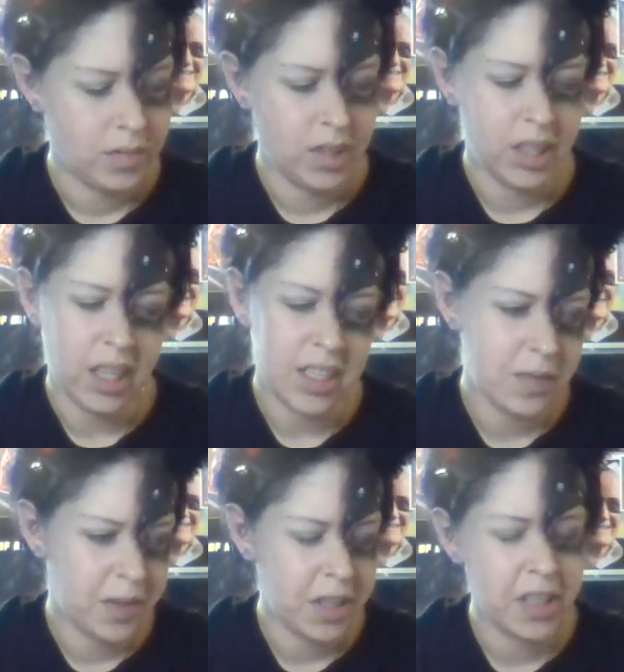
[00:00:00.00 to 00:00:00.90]
that's
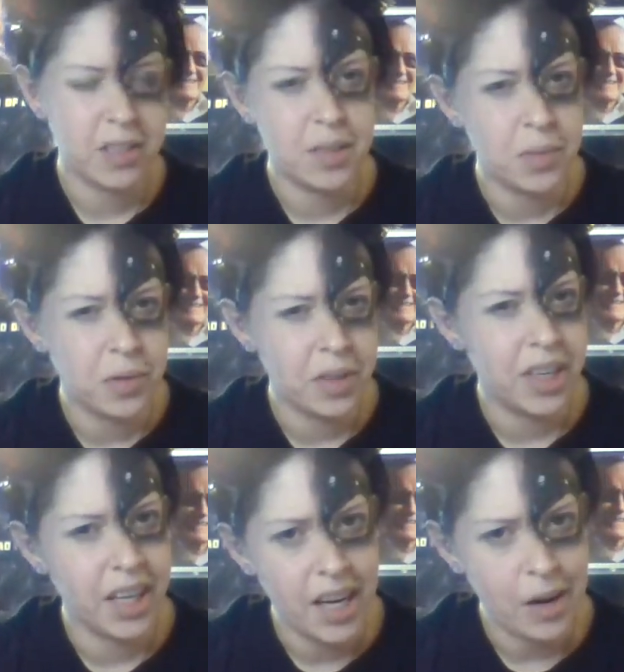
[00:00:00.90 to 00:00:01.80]
further explored in
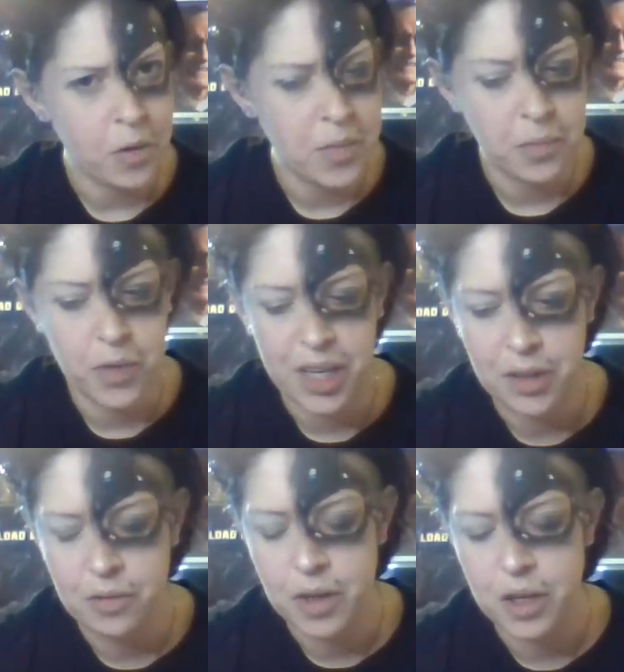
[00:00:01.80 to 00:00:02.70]
Catwoman When
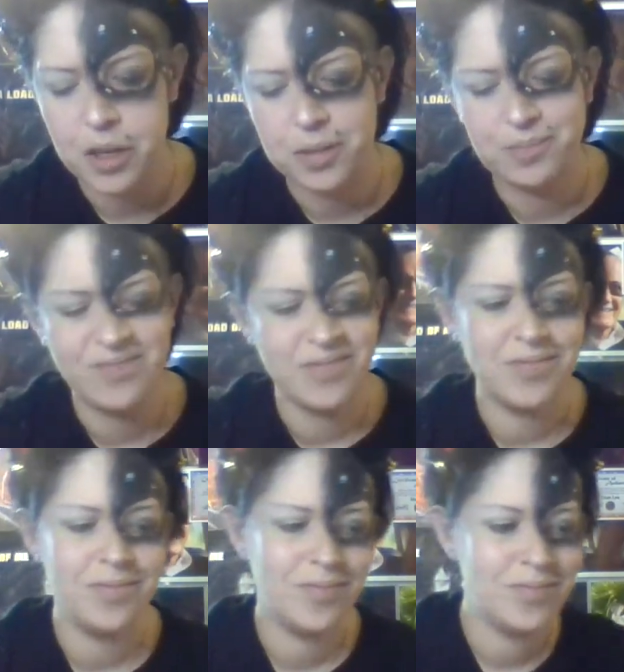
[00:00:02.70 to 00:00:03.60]
in Rome.
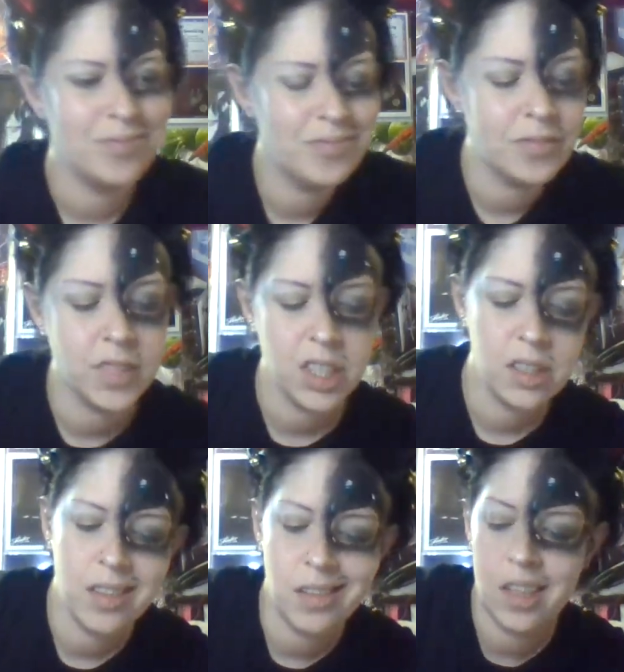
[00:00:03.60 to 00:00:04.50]

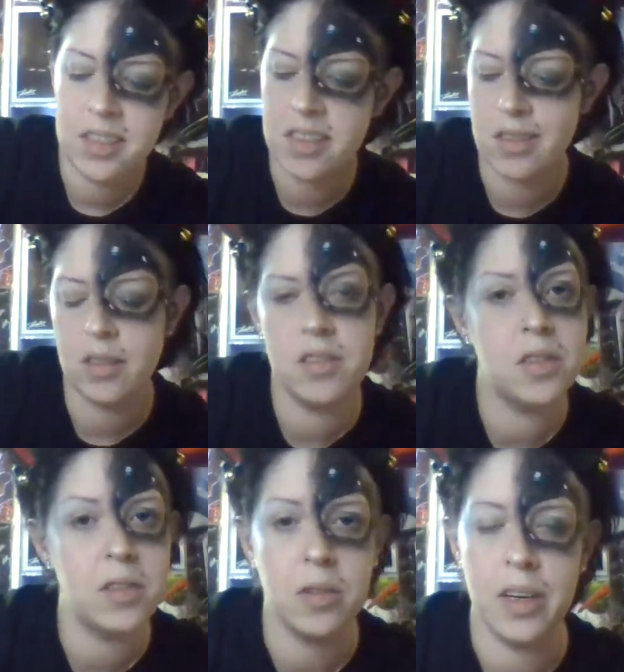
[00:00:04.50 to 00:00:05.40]
It's a
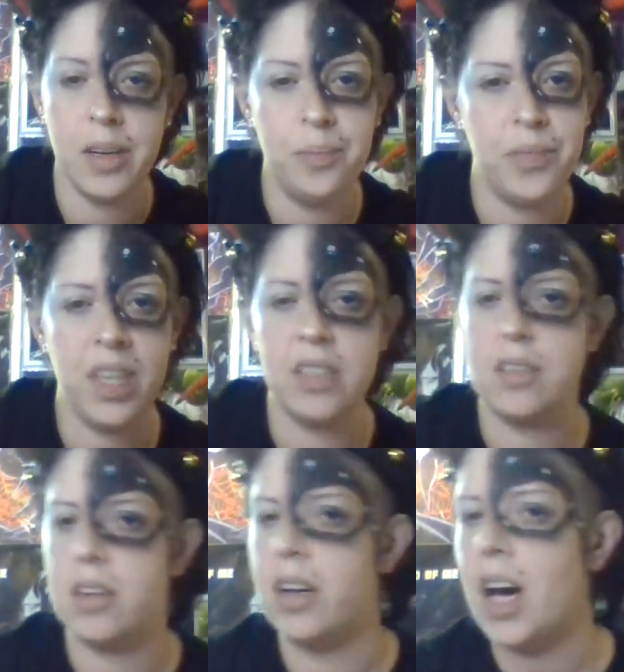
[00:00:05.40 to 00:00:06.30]
story. It's
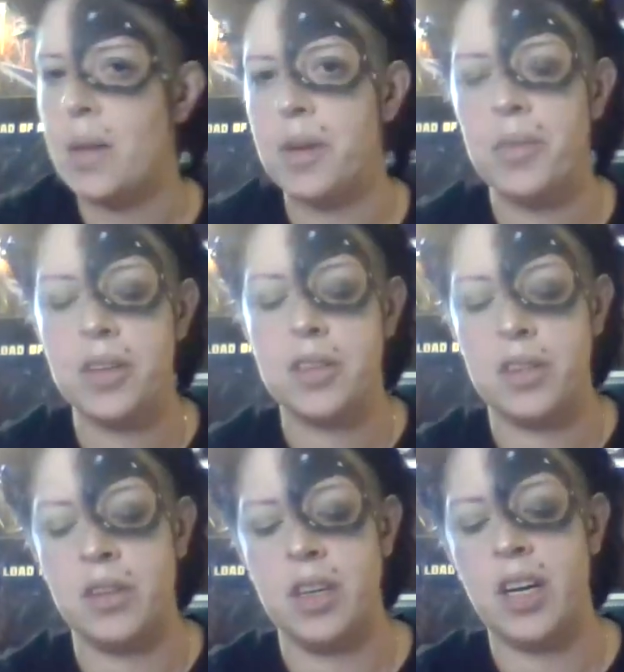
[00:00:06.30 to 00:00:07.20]
a comic book
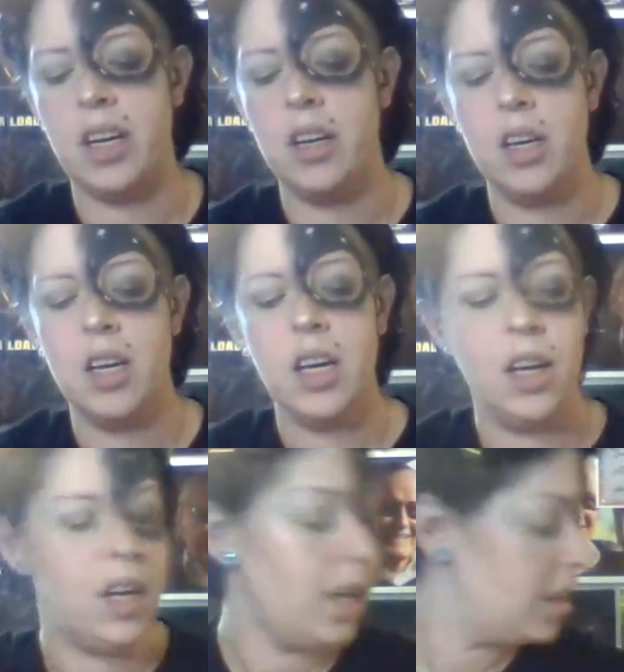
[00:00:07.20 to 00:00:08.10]
story.
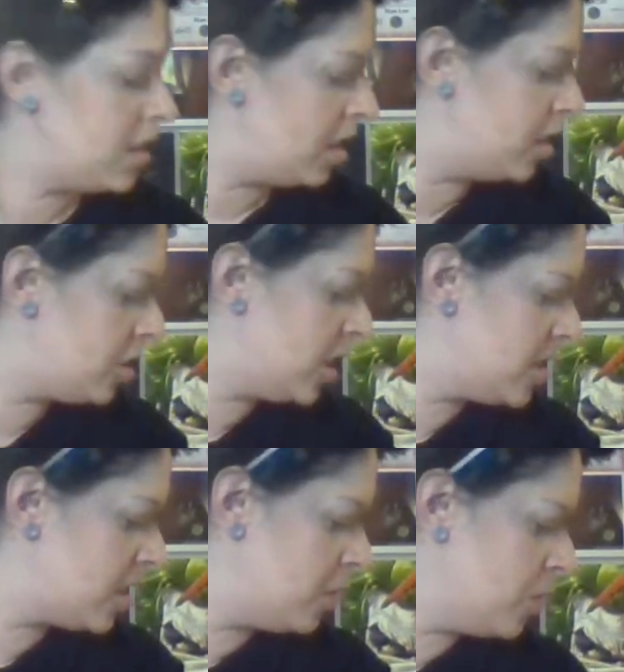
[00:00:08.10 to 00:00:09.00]
It's an
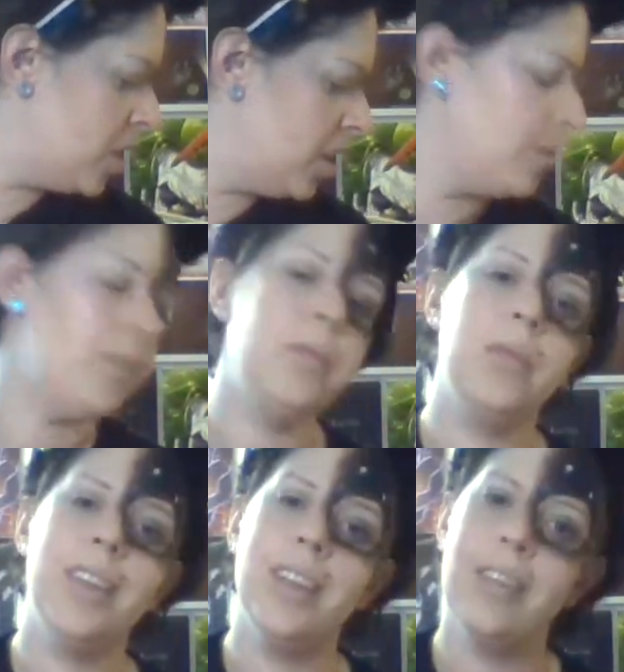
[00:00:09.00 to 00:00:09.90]
interesting one.
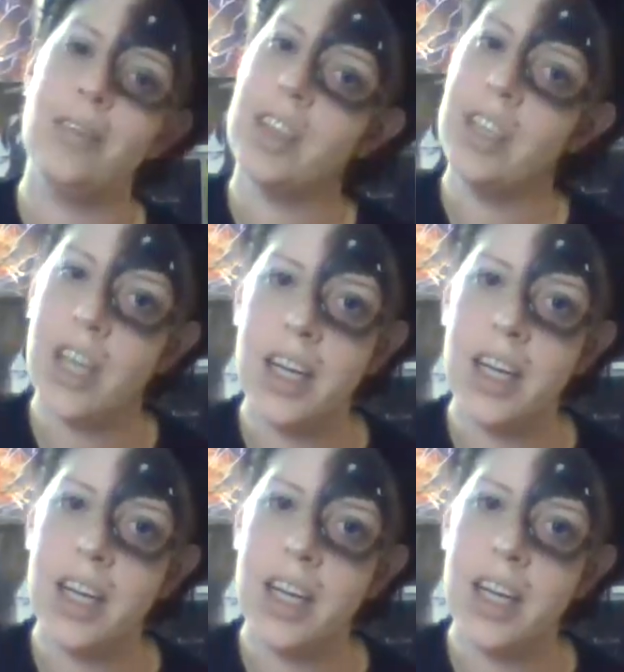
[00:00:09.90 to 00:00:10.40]
Not